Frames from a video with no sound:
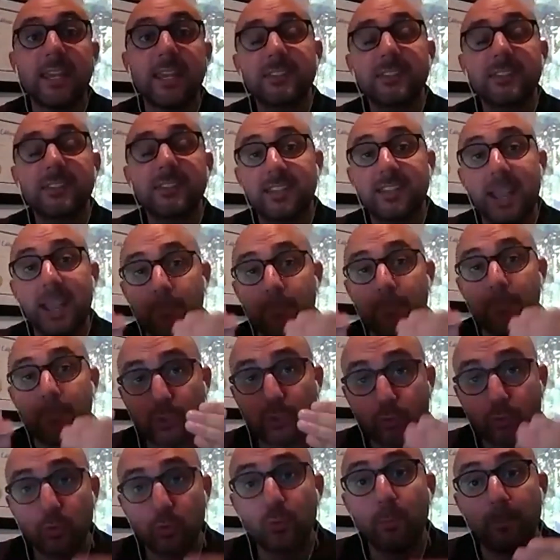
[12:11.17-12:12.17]
It was,
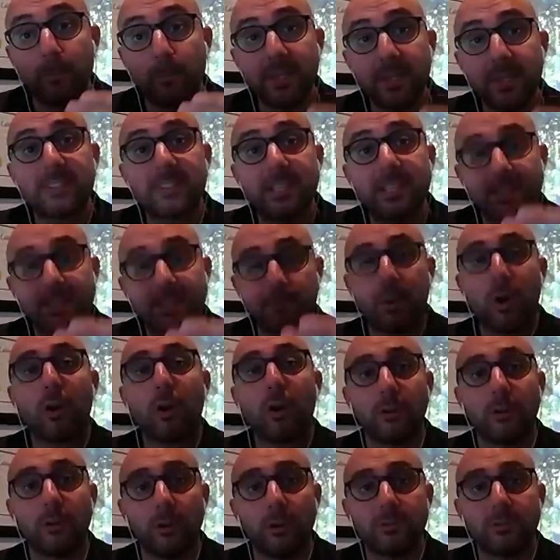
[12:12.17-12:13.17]
is this a true
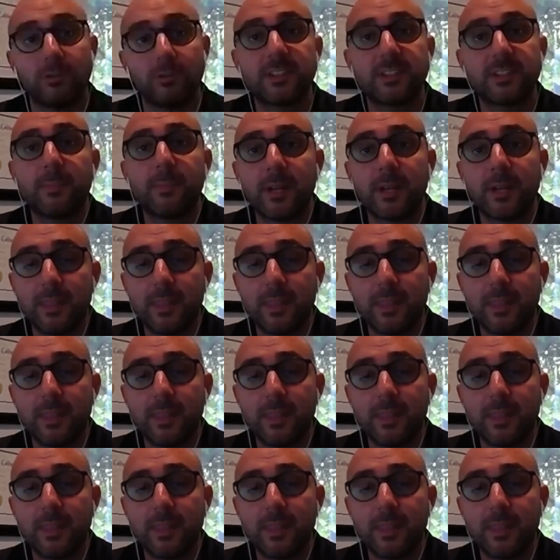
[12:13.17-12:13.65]
business partner,